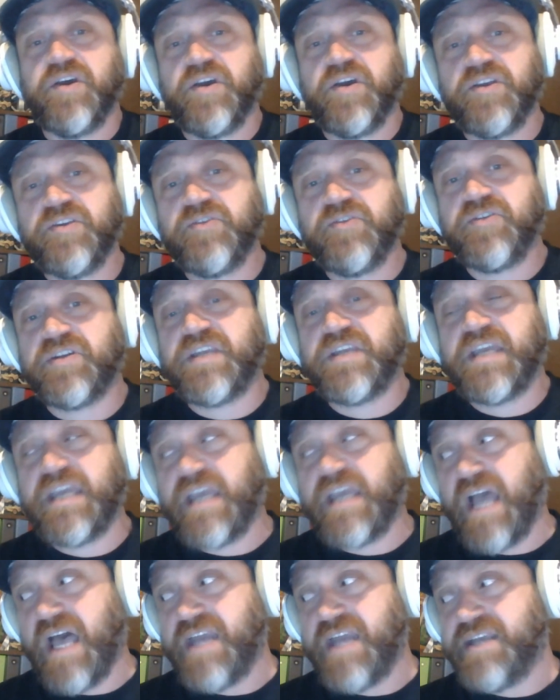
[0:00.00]
you could
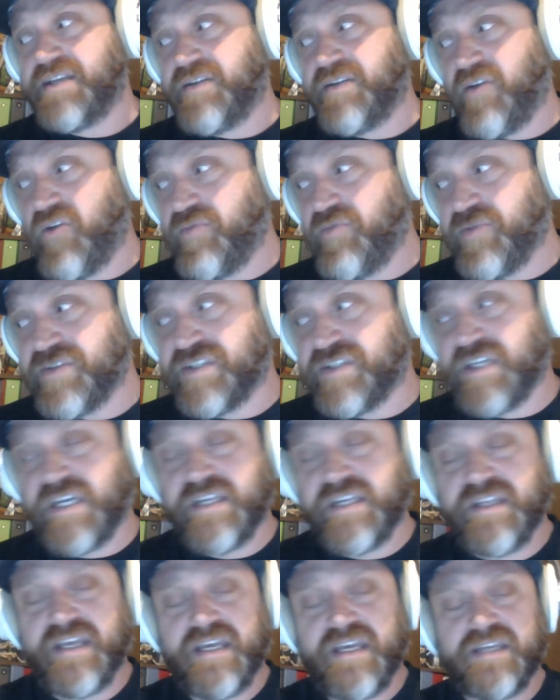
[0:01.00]
kind of almost
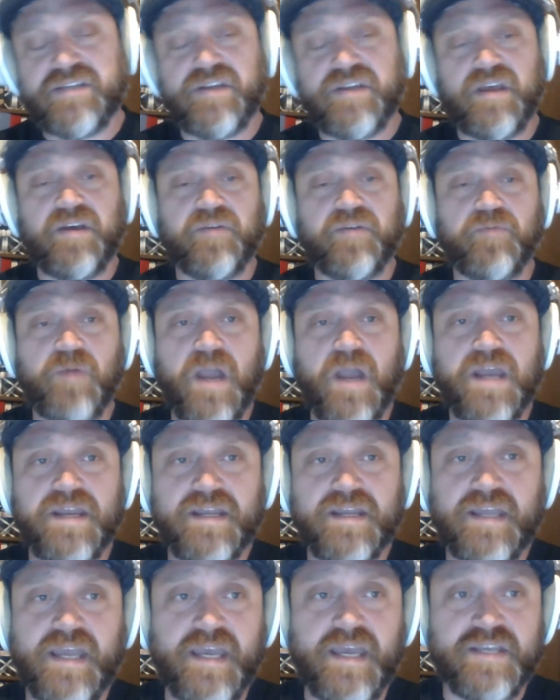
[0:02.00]
say that uh,
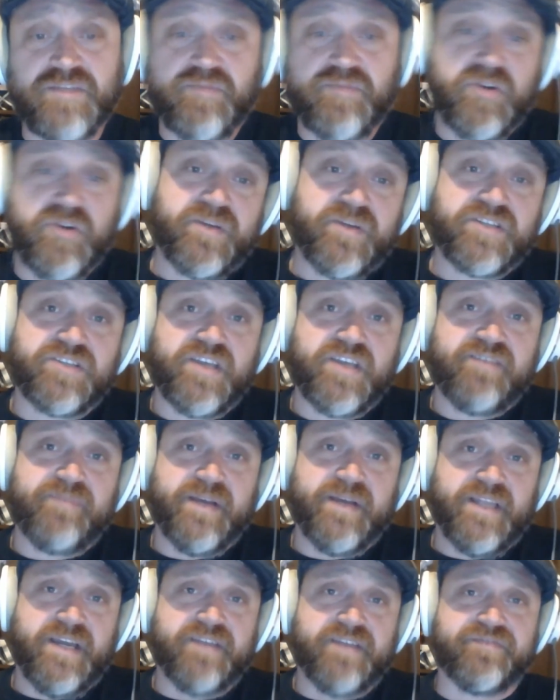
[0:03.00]
writing has pretty much saved
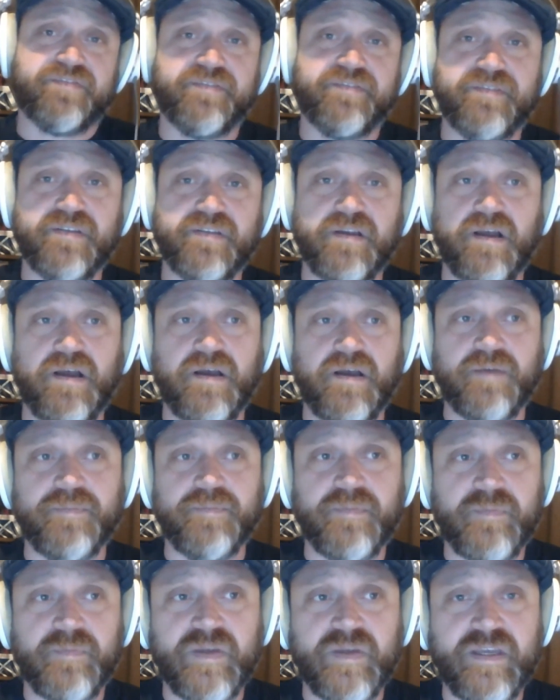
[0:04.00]
my life
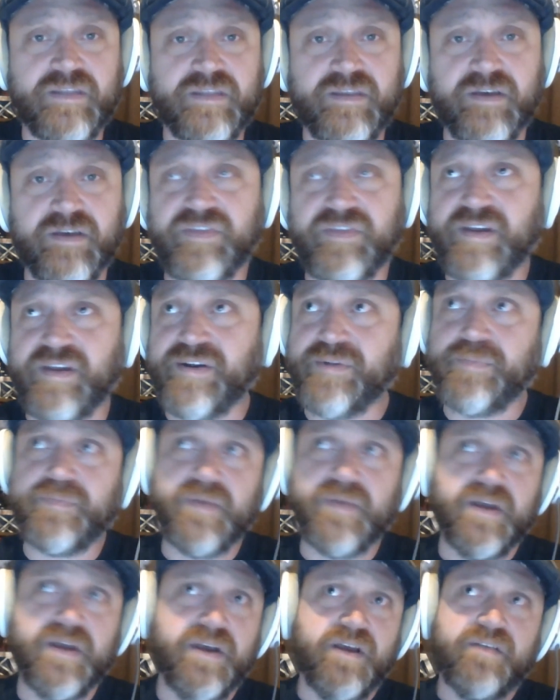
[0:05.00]
um, the ther-
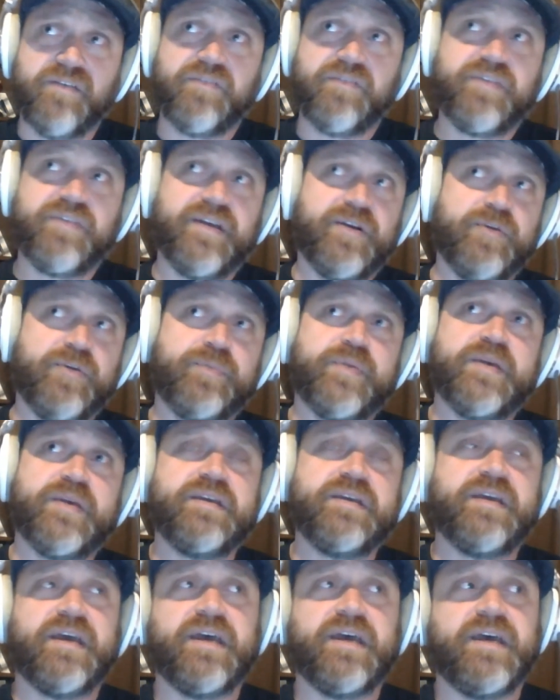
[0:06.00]
the
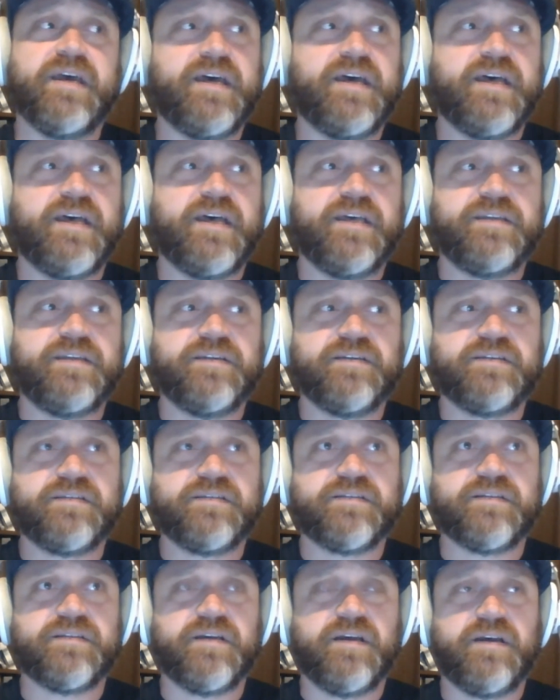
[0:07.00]
therapy and
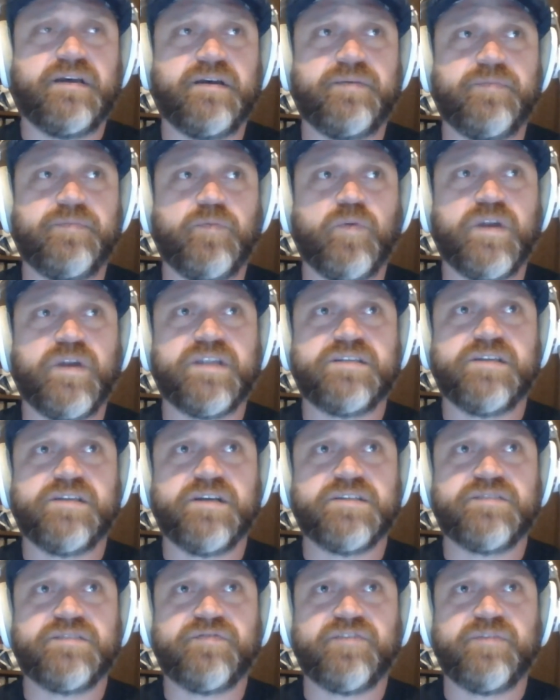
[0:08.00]
um, what it
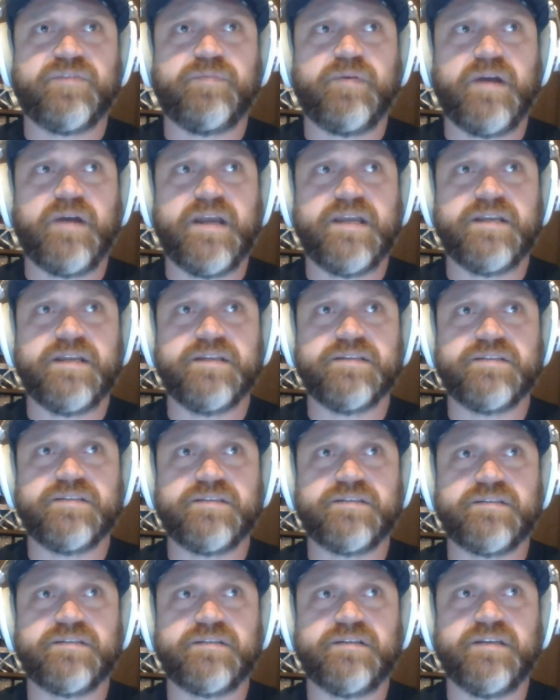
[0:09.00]
does for the brain
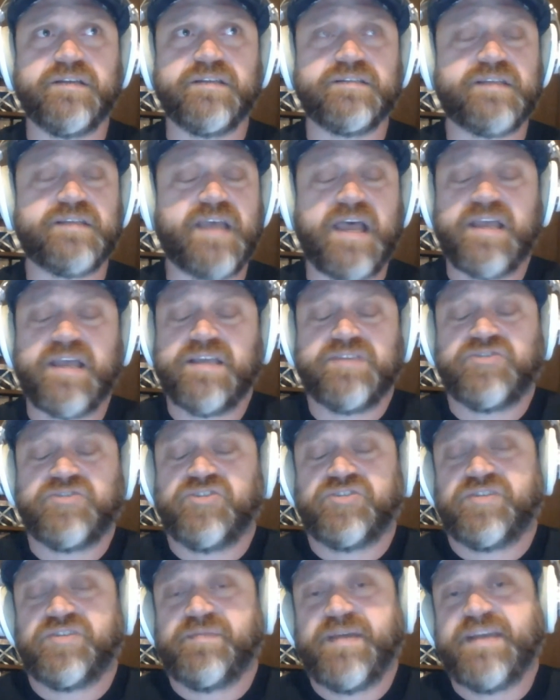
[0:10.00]
is is is
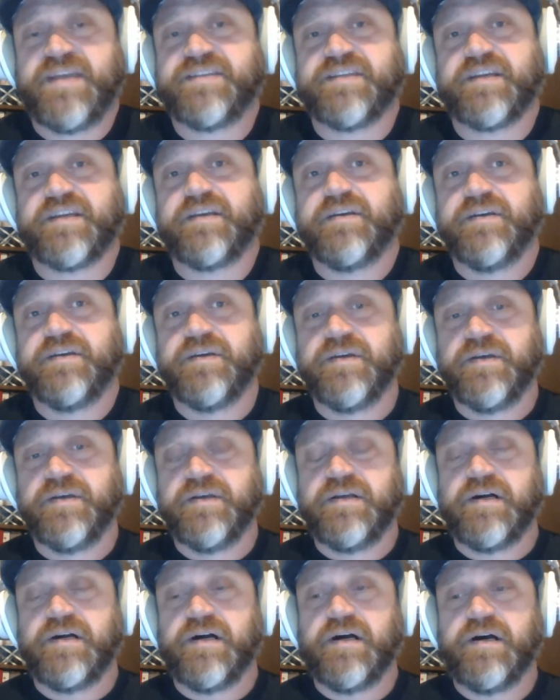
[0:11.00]
just amazing.
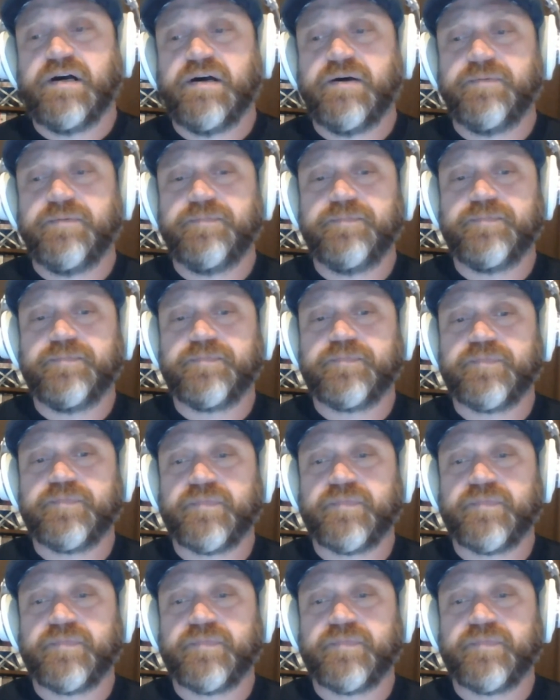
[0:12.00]
Um,